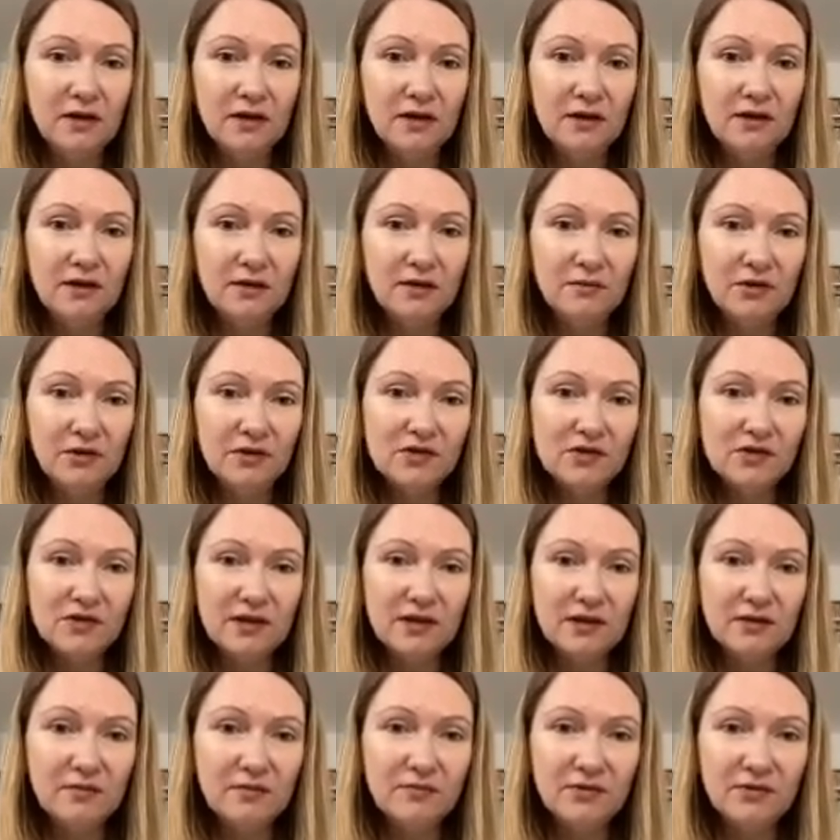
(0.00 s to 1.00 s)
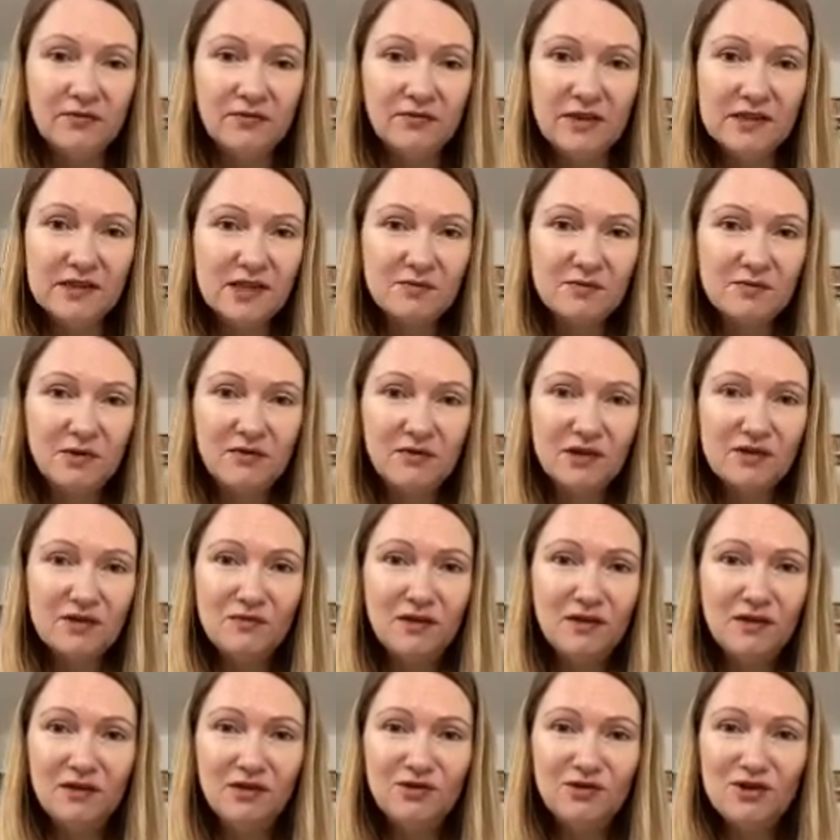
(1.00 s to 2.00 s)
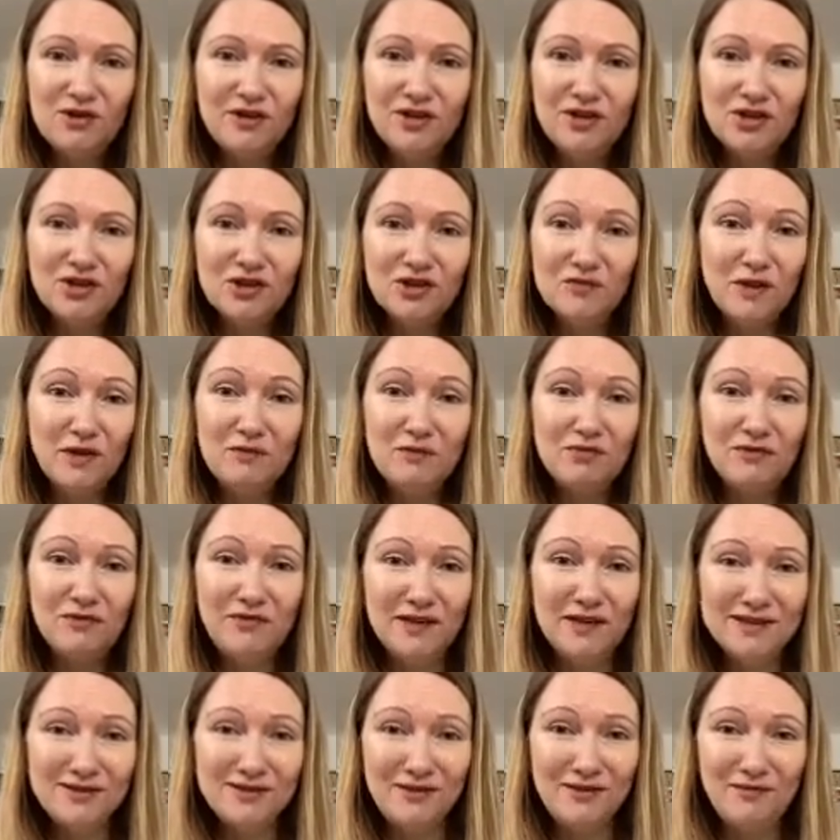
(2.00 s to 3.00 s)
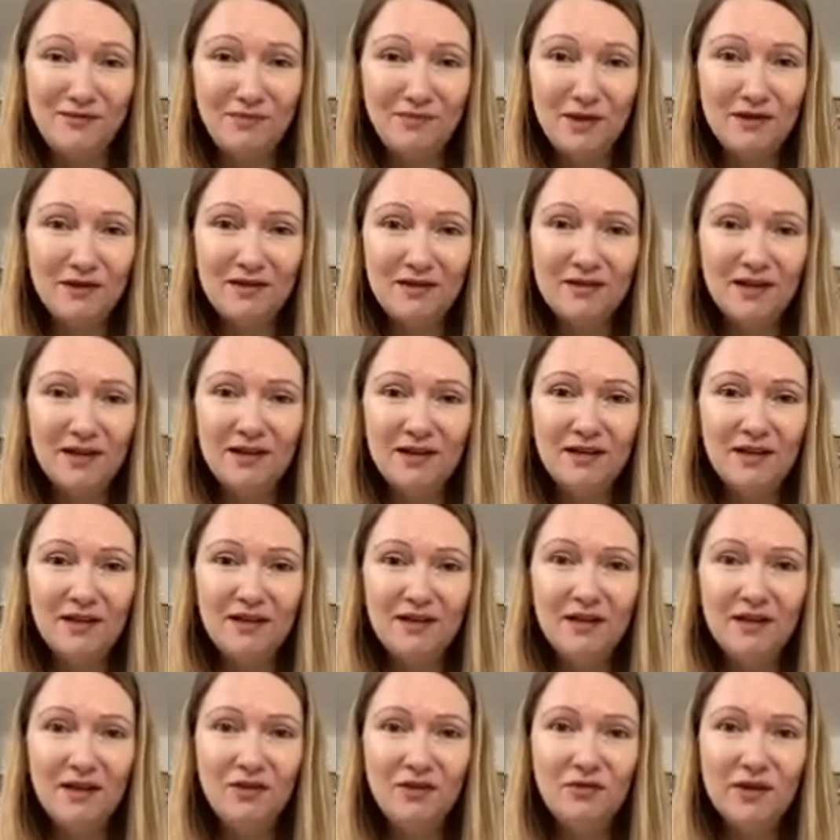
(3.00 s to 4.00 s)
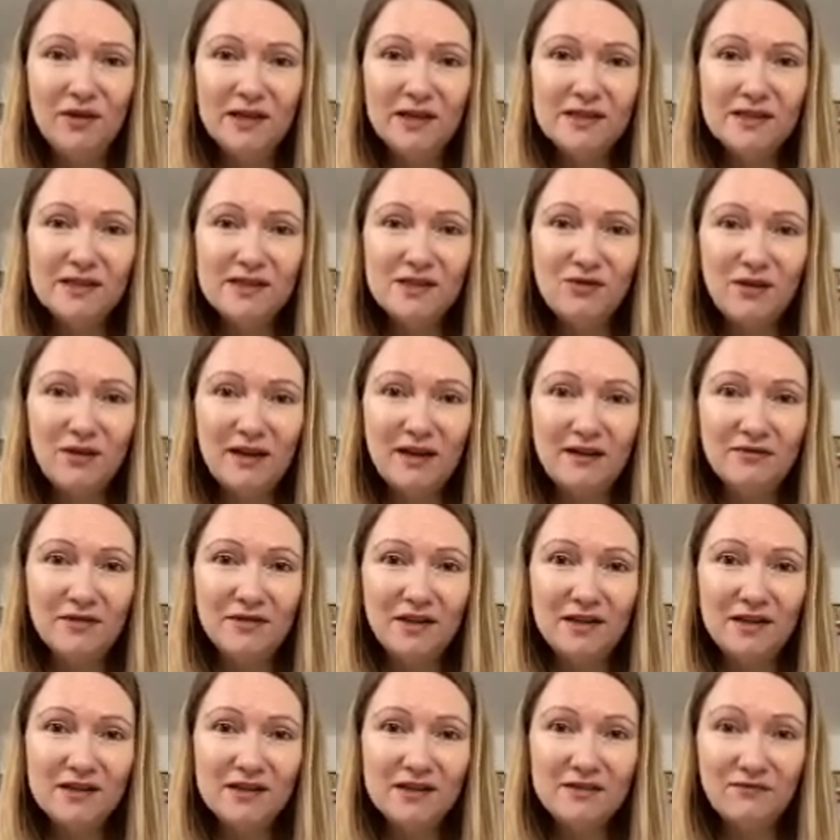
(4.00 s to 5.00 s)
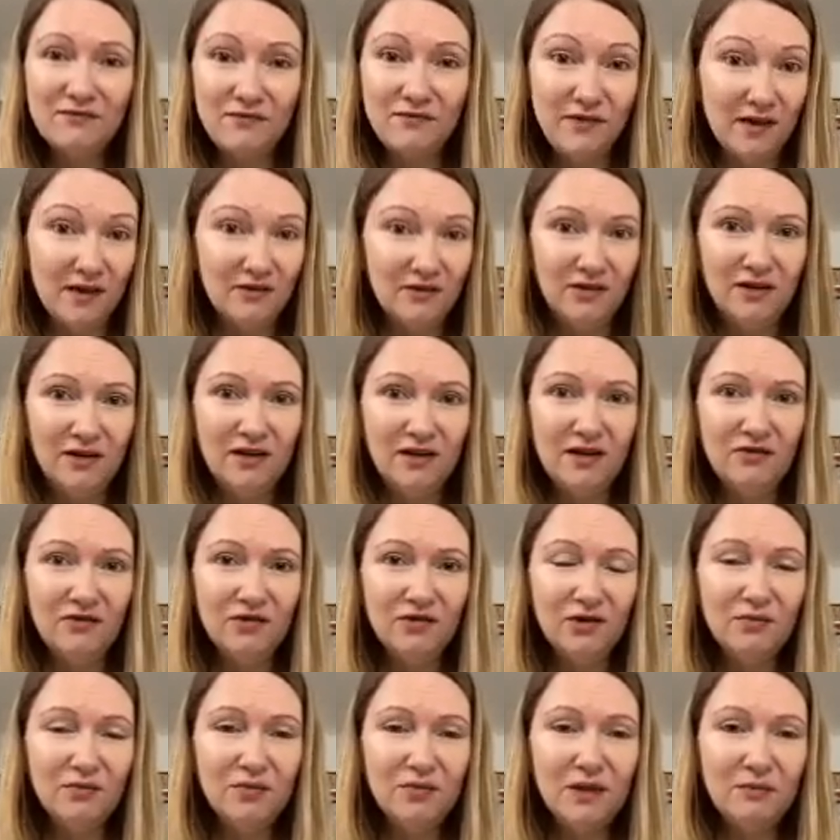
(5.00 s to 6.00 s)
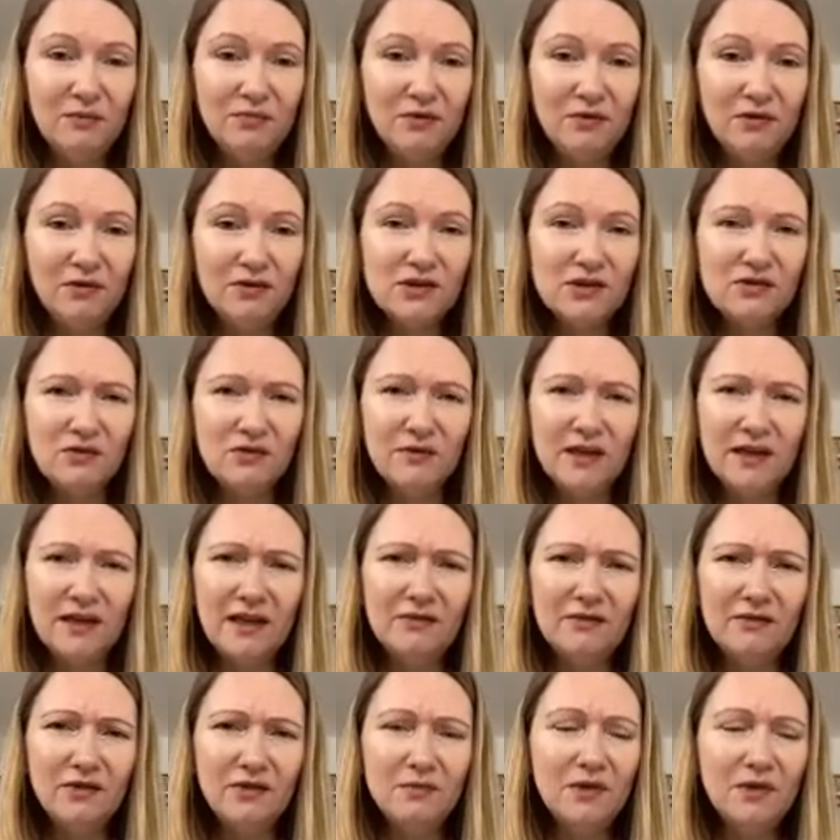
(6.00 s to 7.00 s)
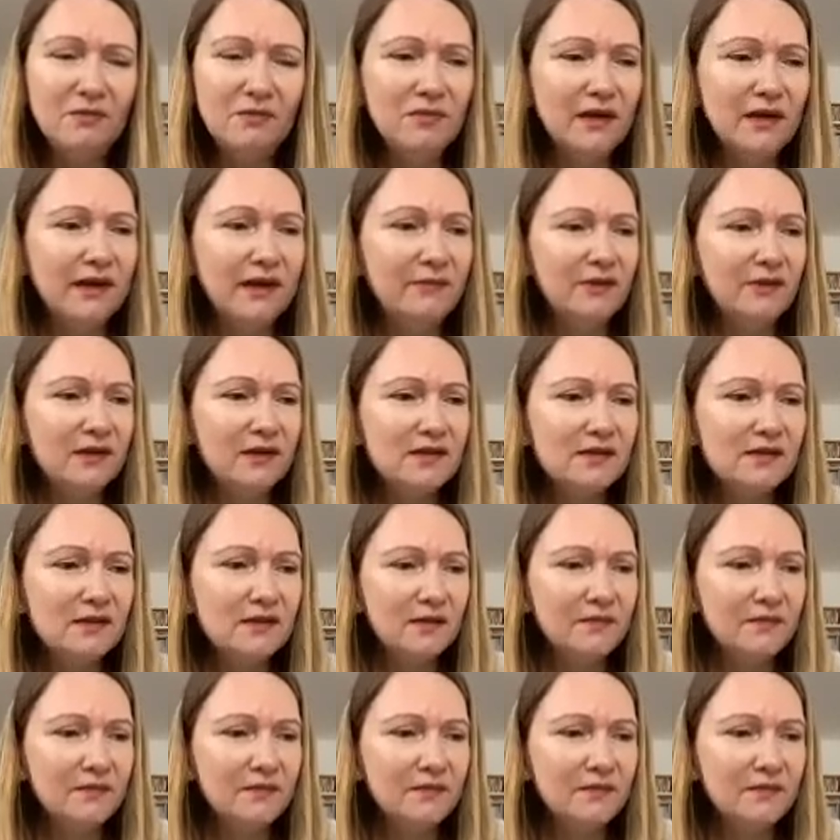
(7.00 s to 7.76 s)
Also at the professors, because we are usually just one professor of PR. In the US, you have these very narrow people. Also, when I remember I was,